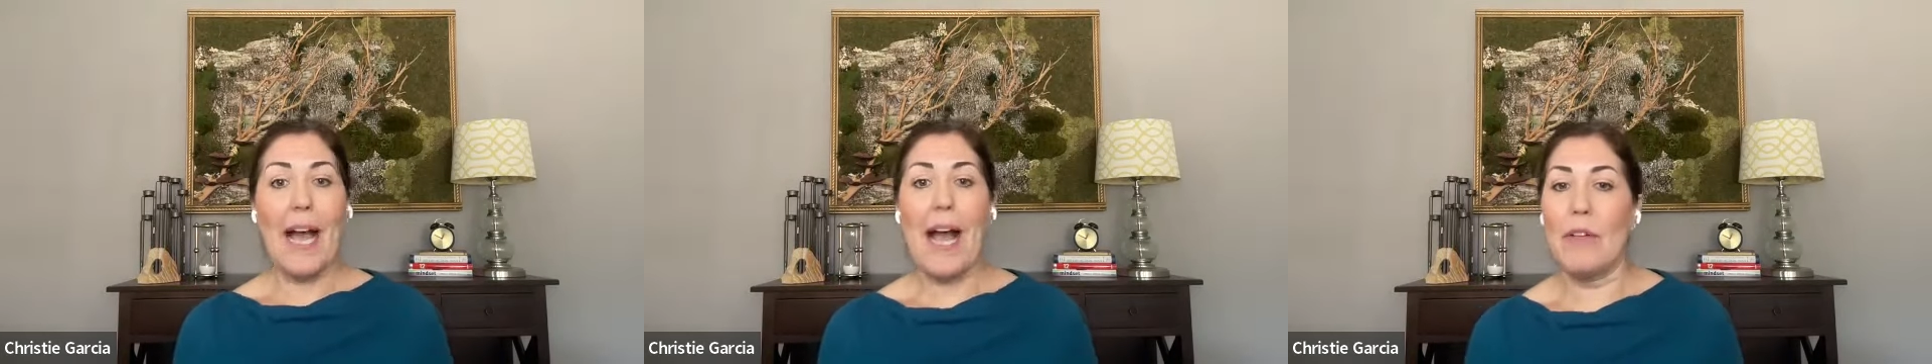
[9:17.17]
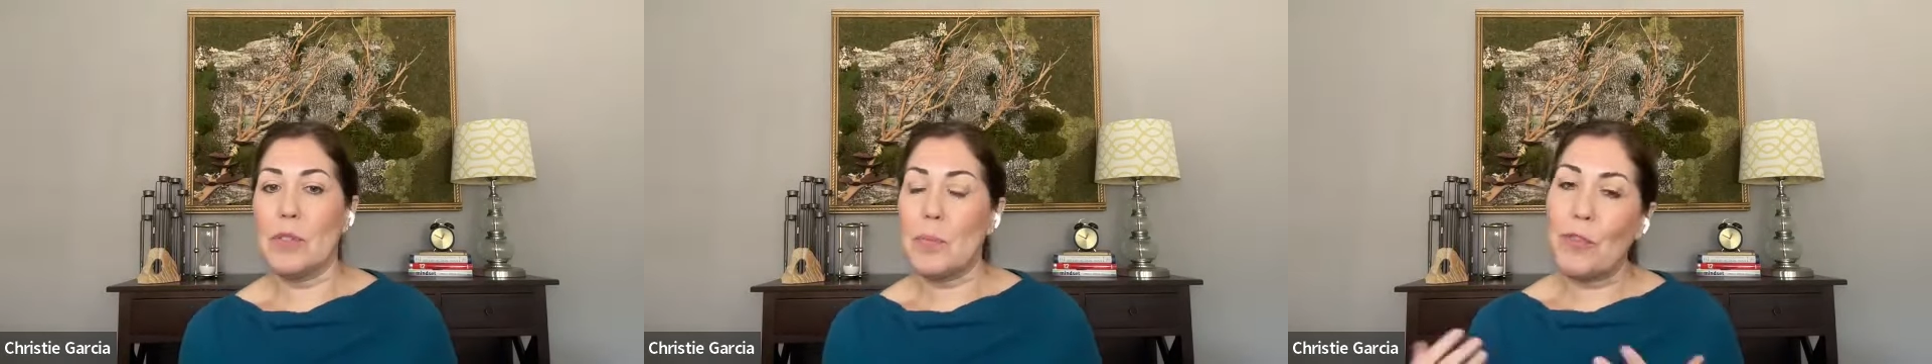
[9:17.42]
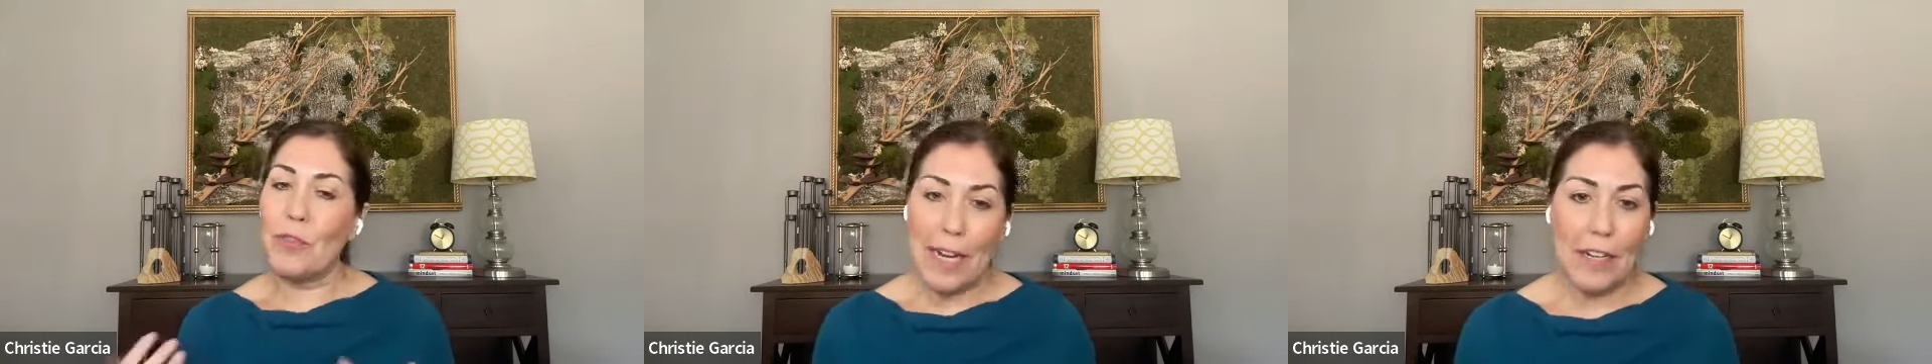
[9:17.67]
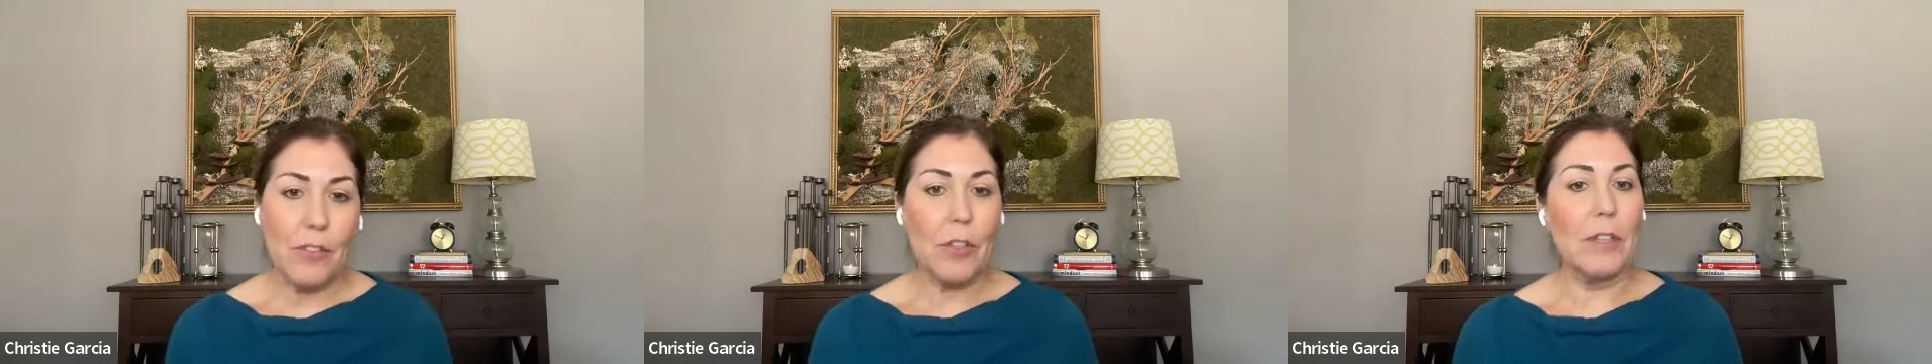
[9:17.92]
I was
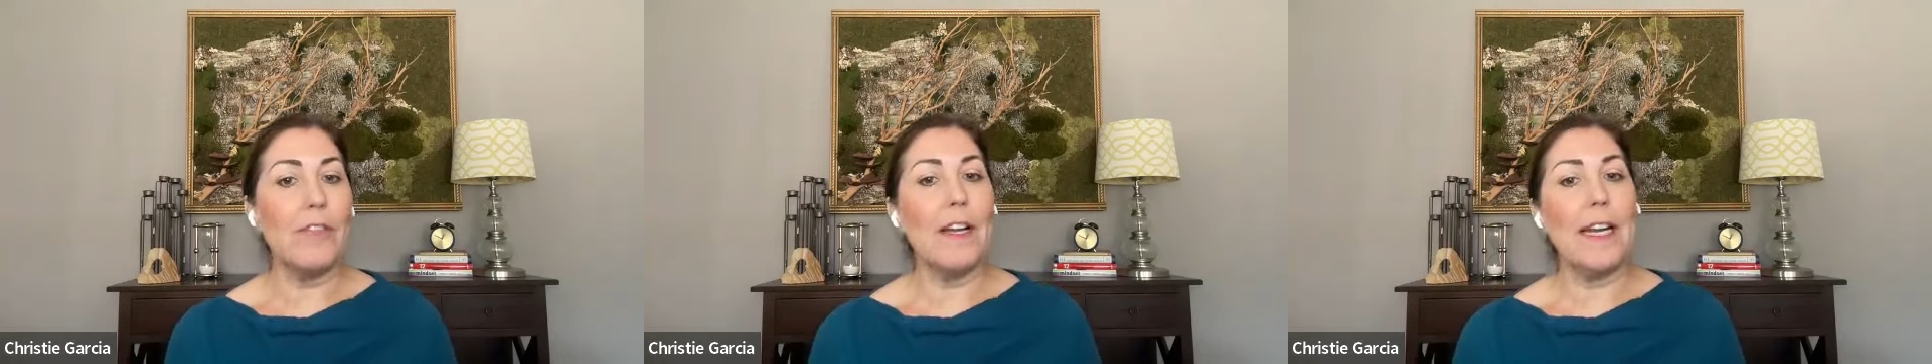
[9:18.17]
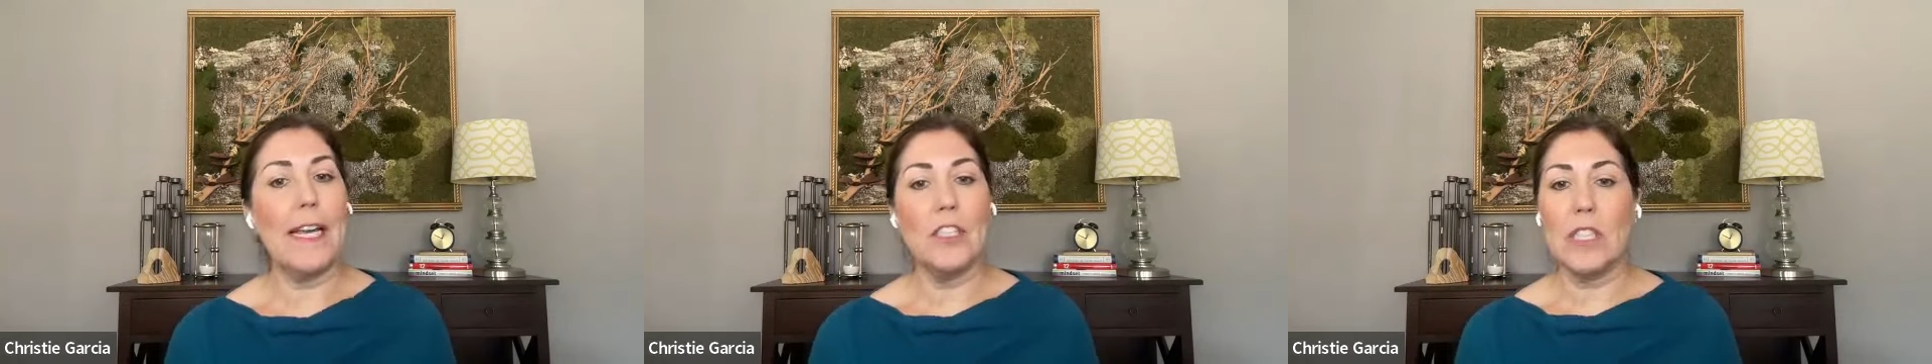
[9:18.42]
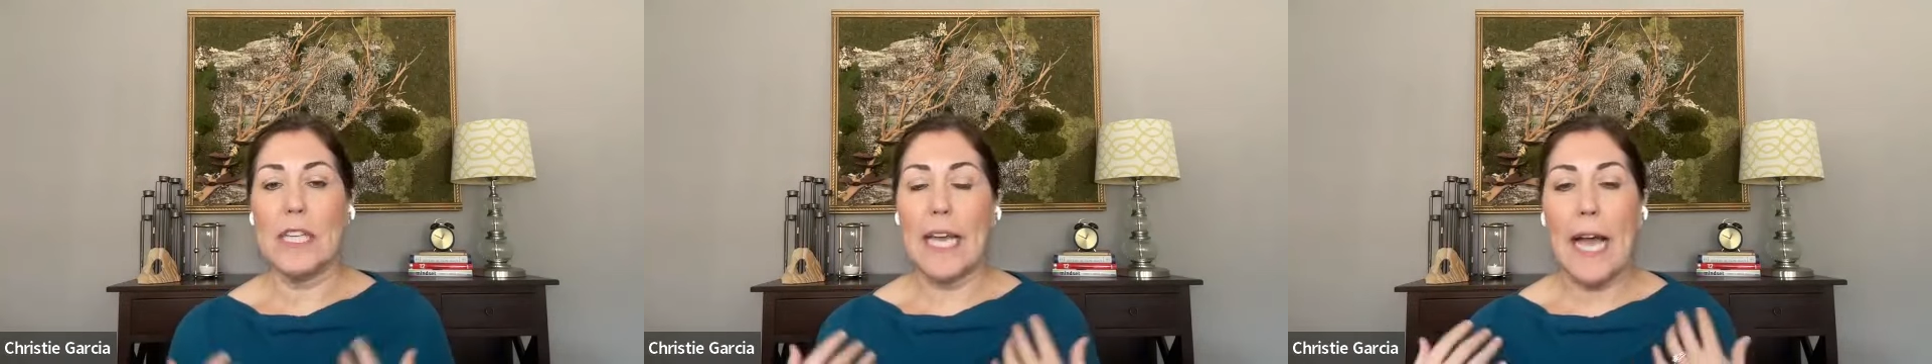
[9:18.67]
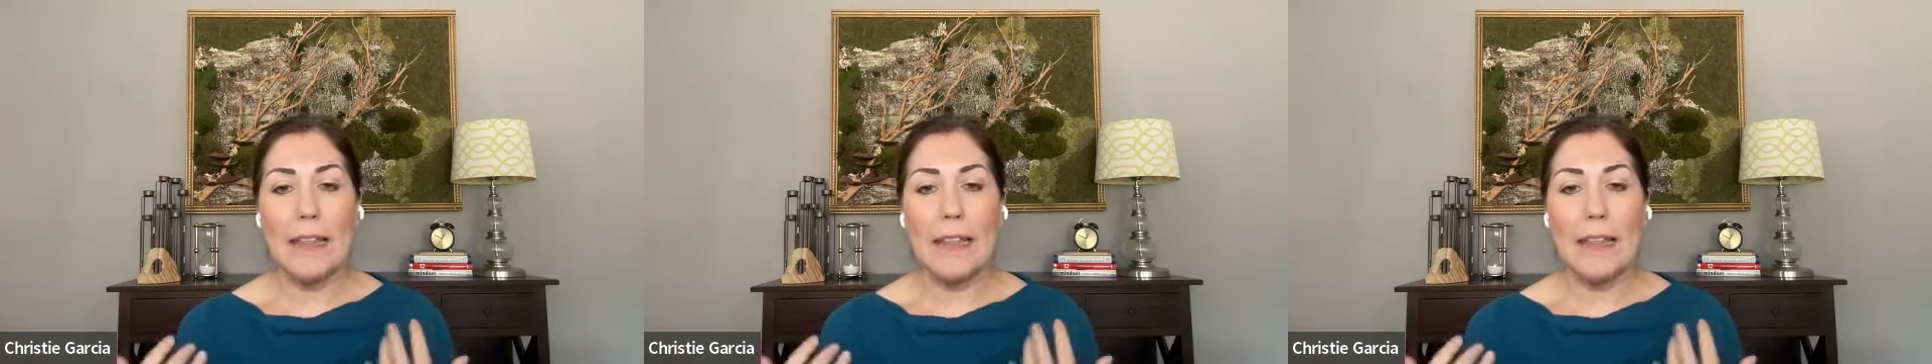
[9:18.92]
providing for them financially.